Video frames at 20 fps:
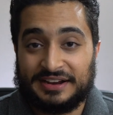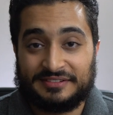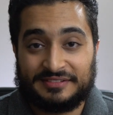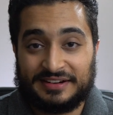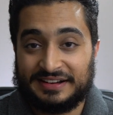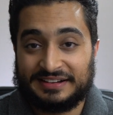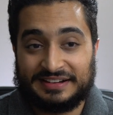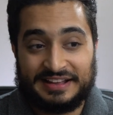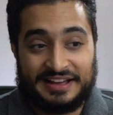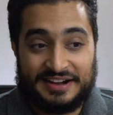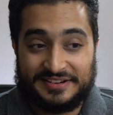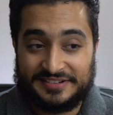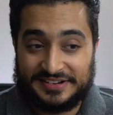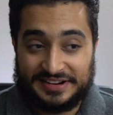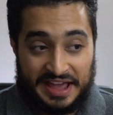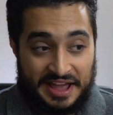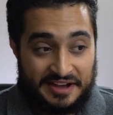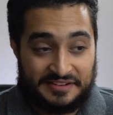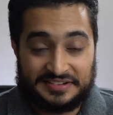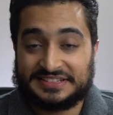I right now,
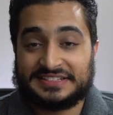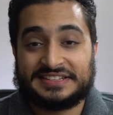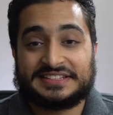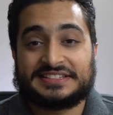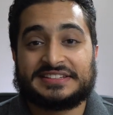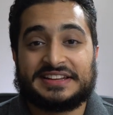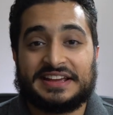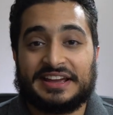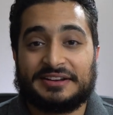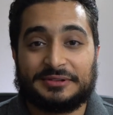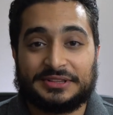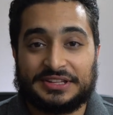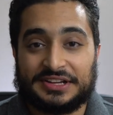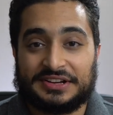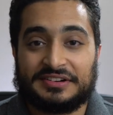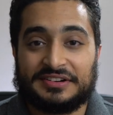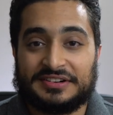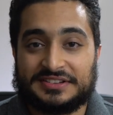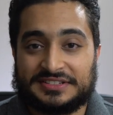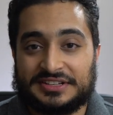and how does it stand with the
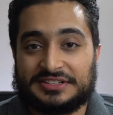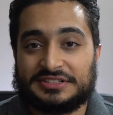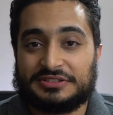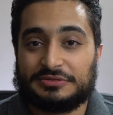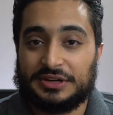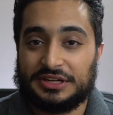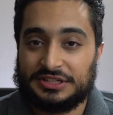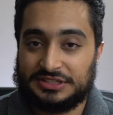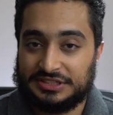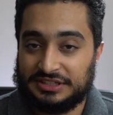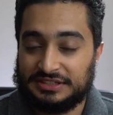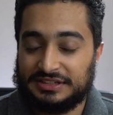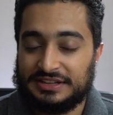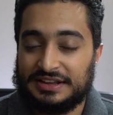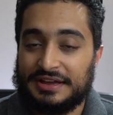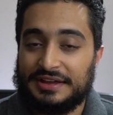current situation?